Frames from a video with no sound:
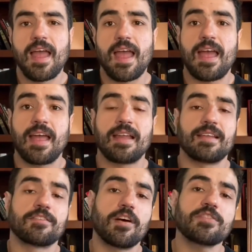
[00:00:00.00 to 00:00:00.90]

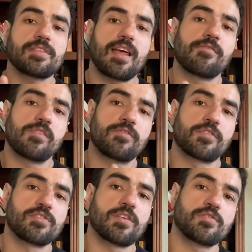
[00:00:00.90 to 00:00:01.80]
and those level
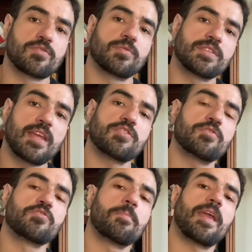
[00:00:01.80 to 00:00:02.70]
of results would tend
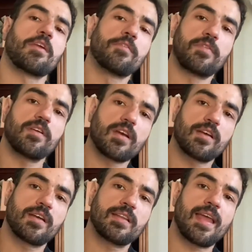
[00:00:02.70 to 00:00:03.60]
you to make you feel
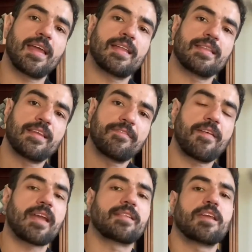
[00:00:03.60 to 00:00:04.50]
good, and the
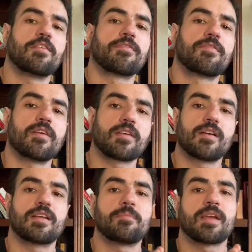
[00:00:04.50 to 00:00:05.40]
fact that you feel
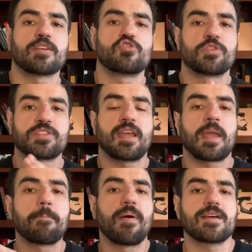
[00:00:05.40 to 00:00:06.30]
good because you're
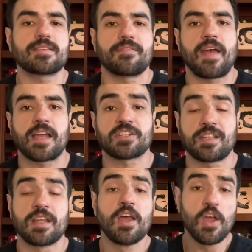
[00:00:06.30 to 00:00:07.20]
taking positive
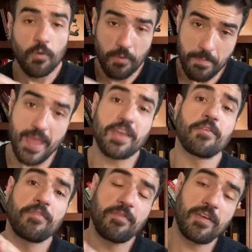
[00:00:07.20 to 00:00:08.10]
action will make
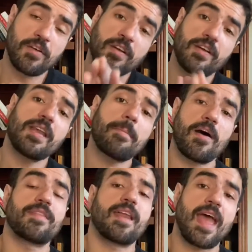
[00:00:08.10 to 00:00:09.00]
you feel good
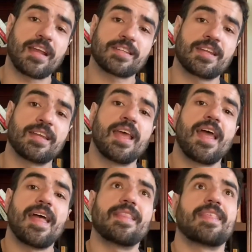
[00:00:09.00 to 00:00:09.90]
about that action,
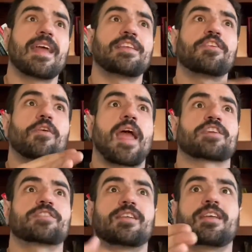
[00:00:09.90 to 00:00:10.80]
and then you
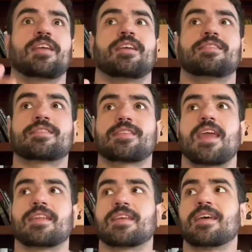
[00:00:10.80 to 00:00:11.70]
actually hit
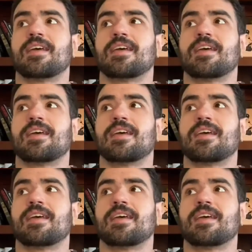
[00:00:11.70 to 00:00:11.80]
state.